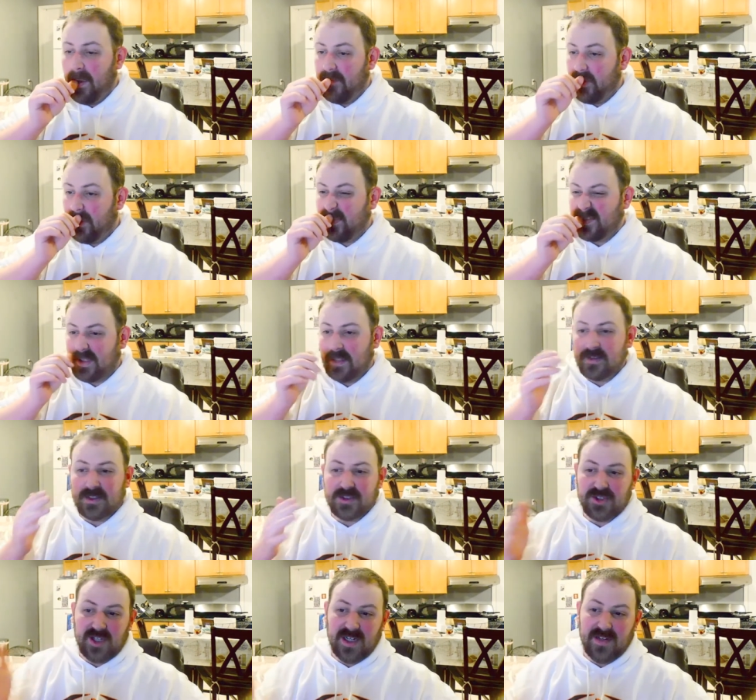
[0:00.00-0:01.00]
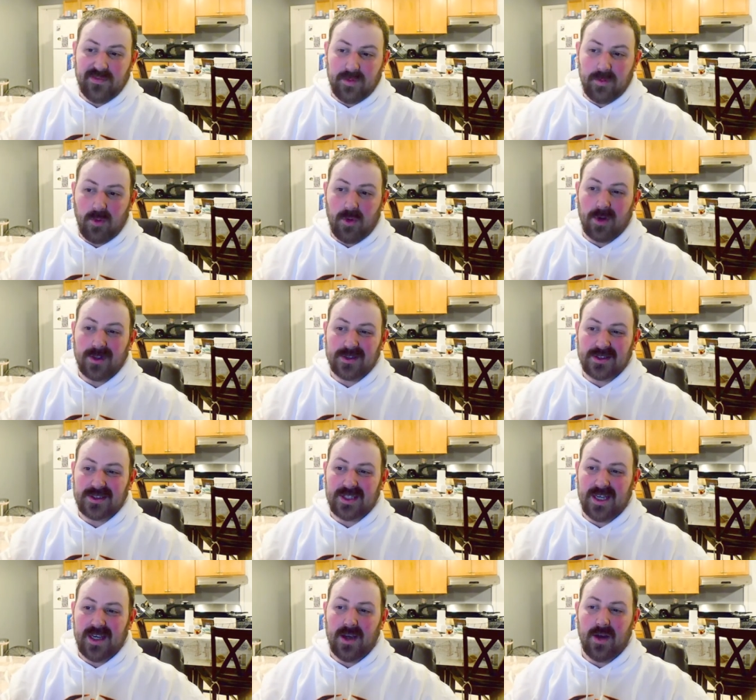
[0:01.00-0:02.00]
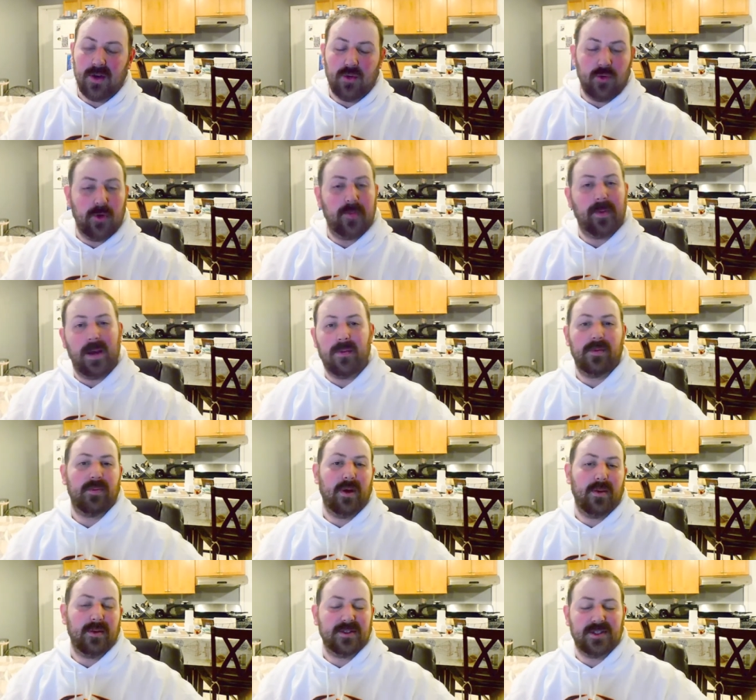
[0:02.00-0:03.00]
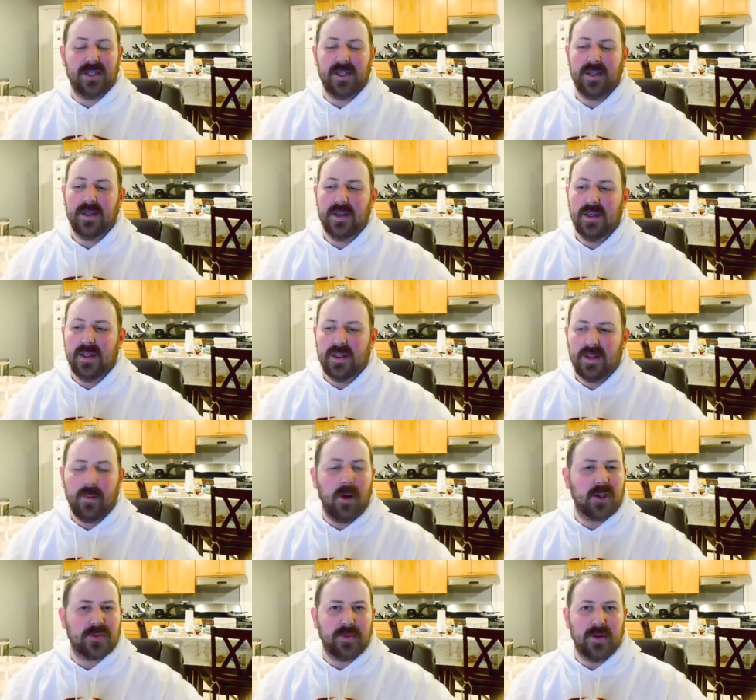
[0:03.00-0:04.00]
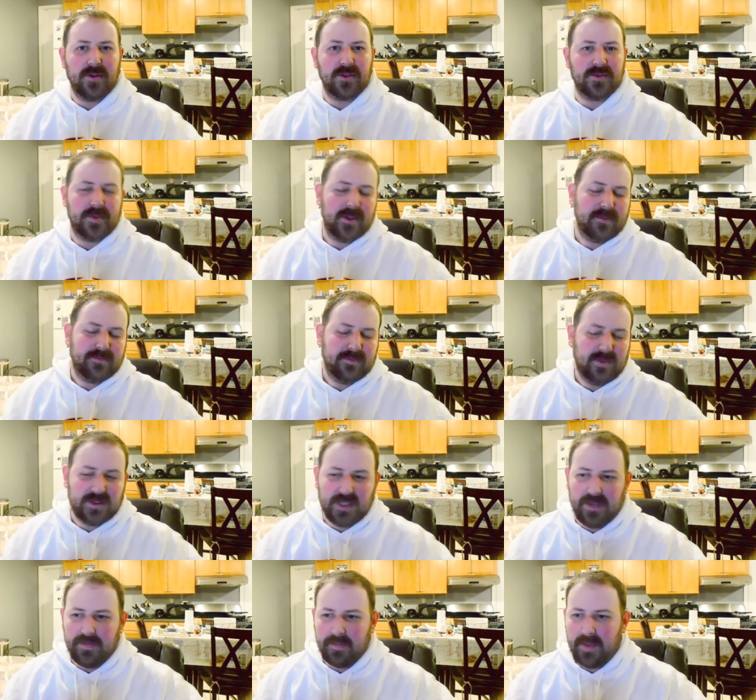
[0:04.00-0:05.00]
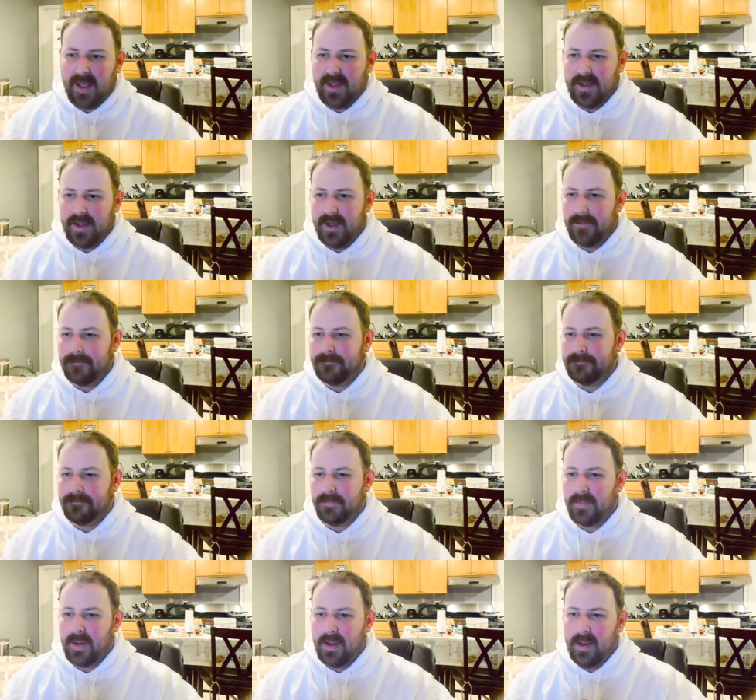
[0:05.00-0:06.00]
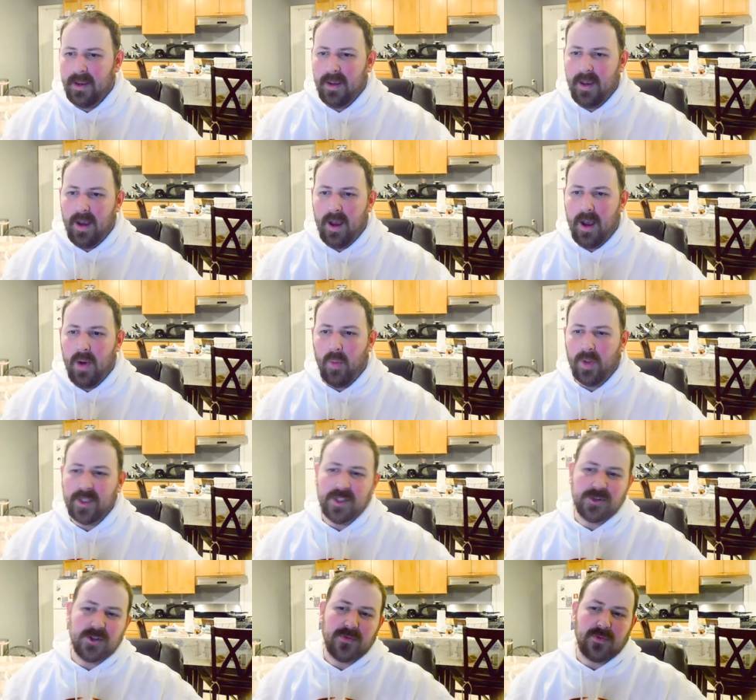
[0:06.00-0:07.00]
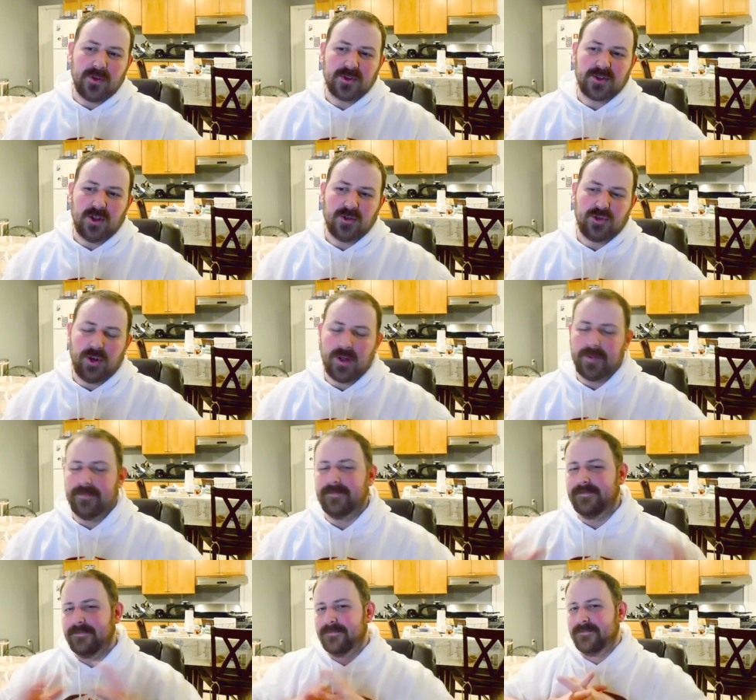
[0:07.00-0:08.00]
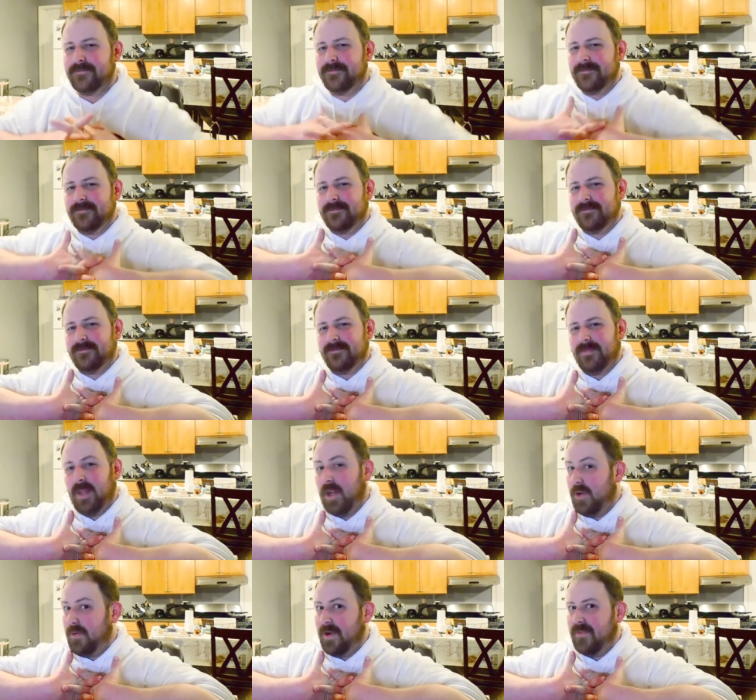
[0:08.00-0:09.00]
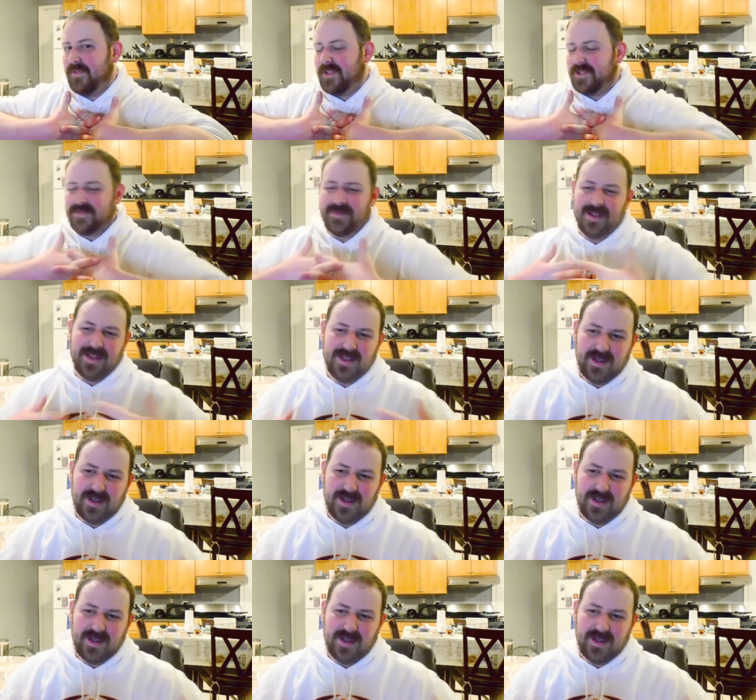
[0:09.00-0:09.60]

If I was allowed to cheat even more and say a group, I would probably say the Marx Brothers, but aside from that, yeah. When did you first start drawing? You ready for this?